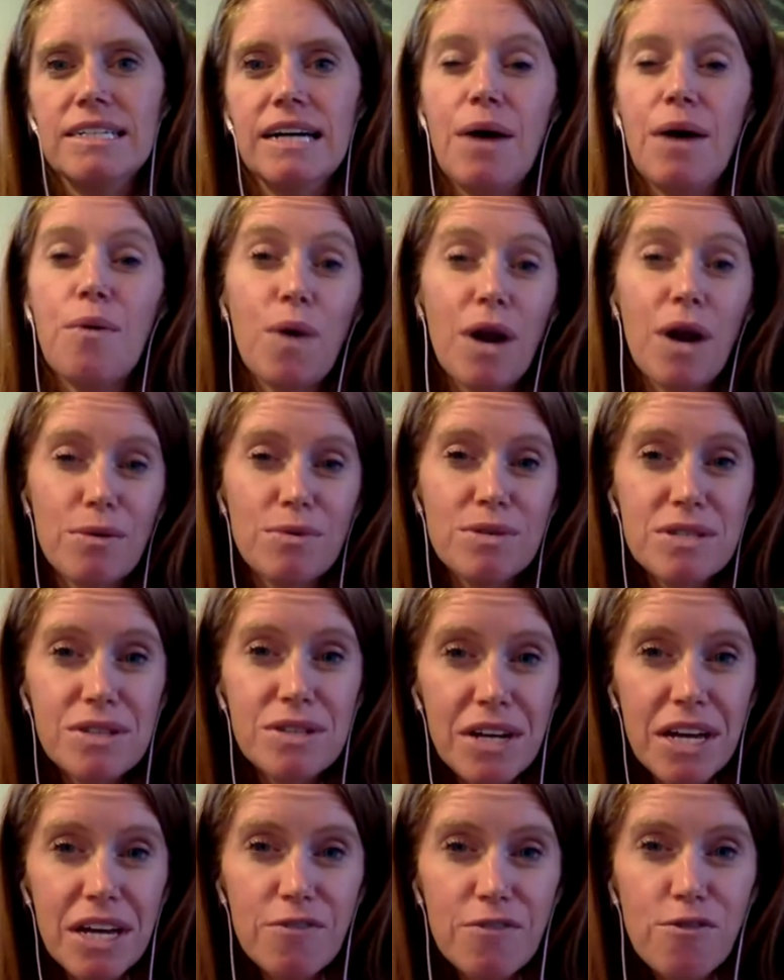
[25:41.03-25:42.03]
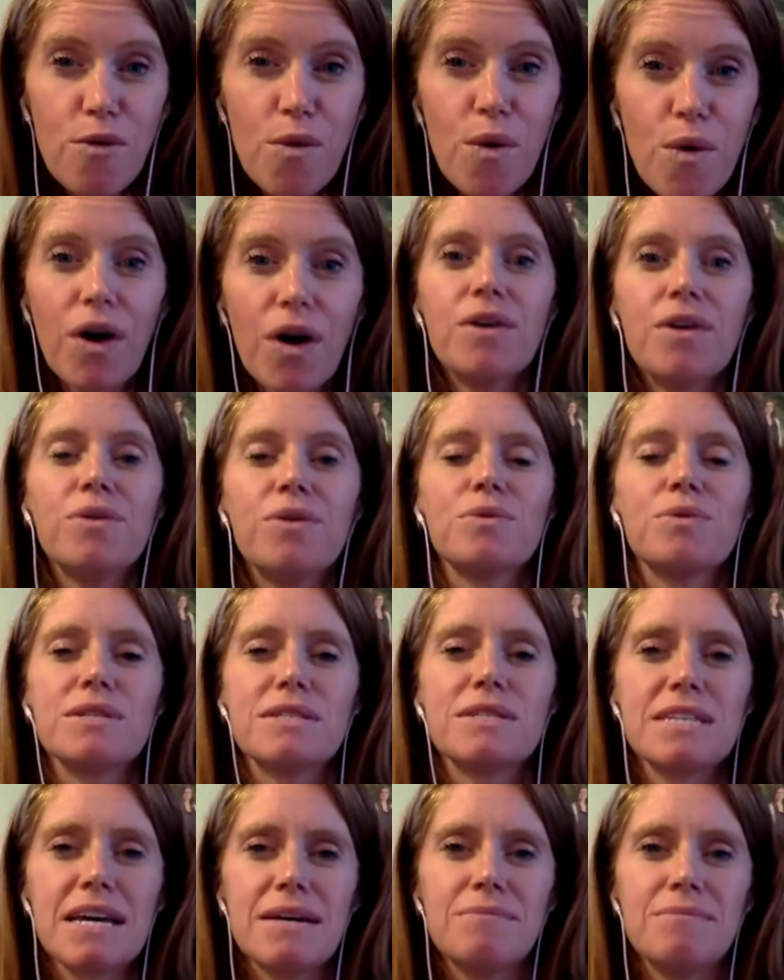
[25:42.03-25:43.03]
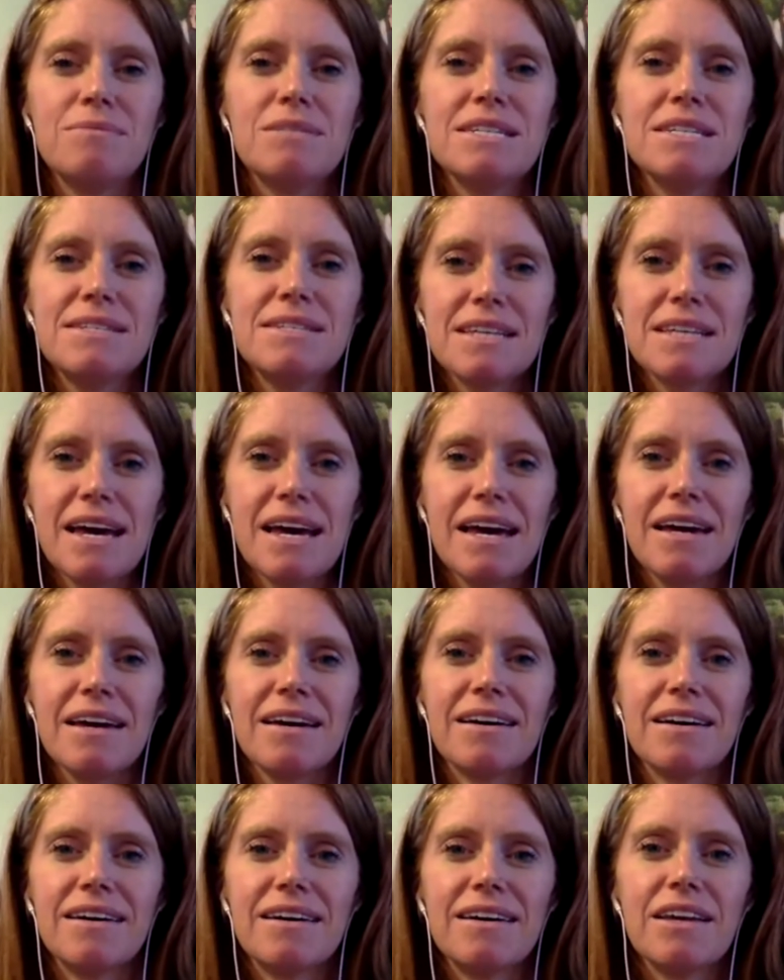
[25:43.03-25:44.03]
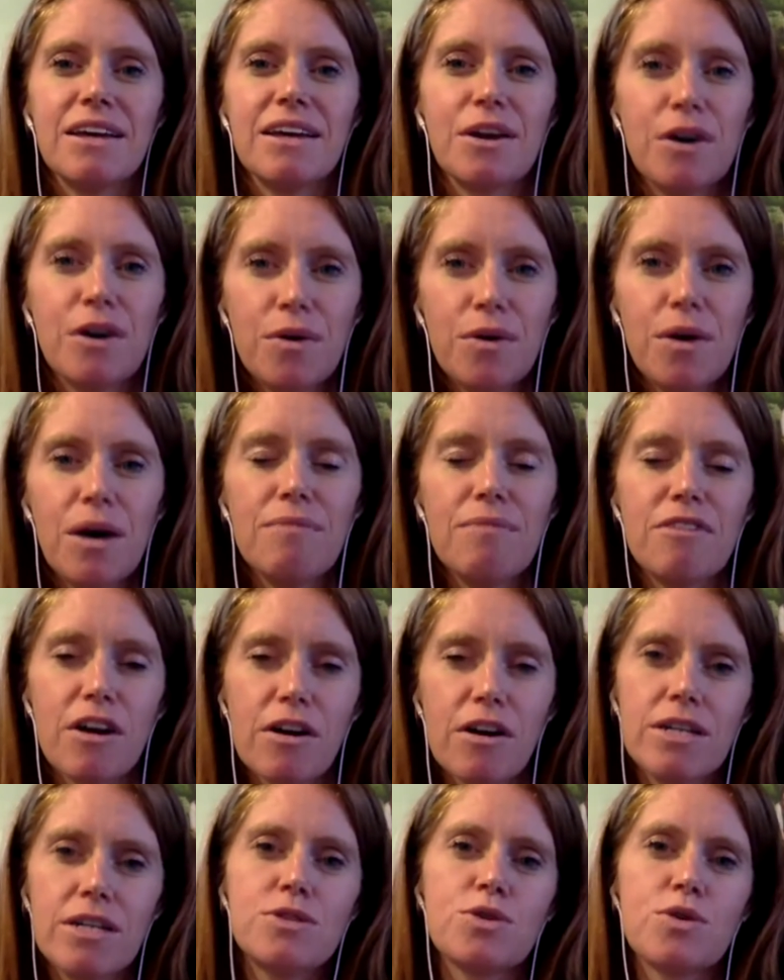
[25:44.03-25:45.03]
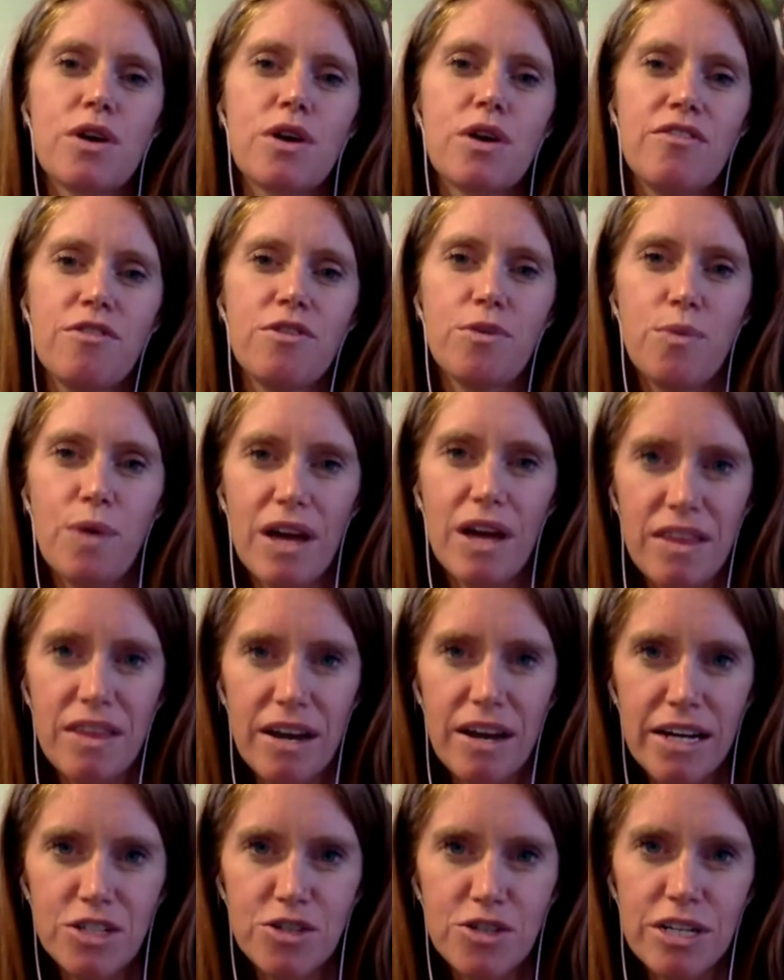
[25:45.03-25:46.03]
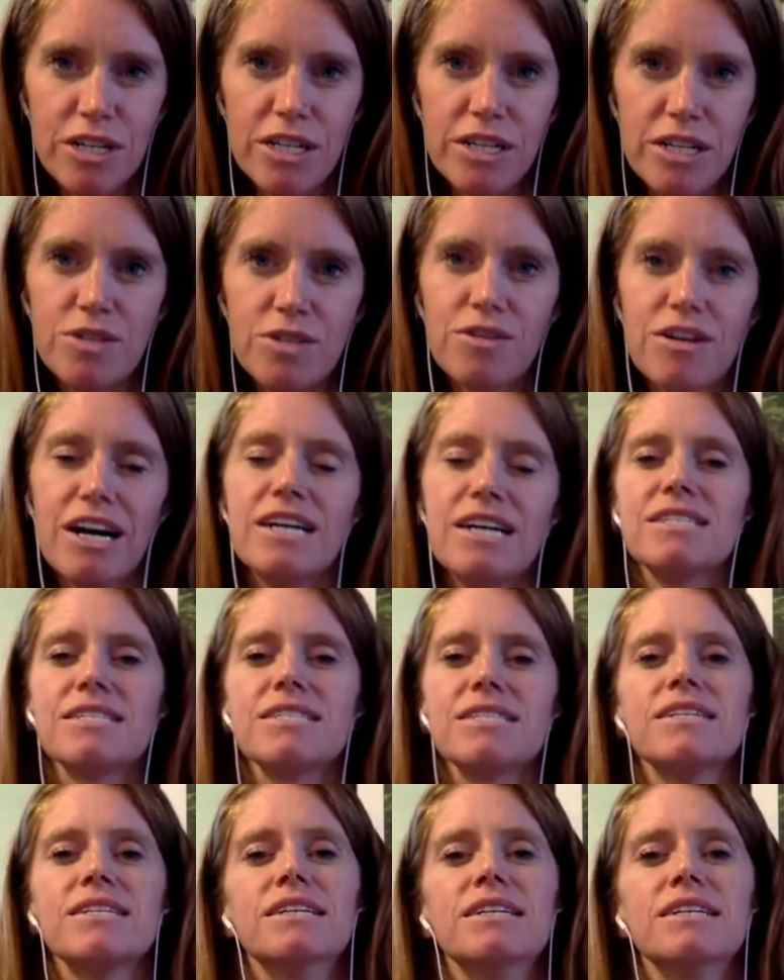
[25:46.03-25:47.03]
And what I was looking for was him to say, you know, I'm very sorry for the way that I treated you guys.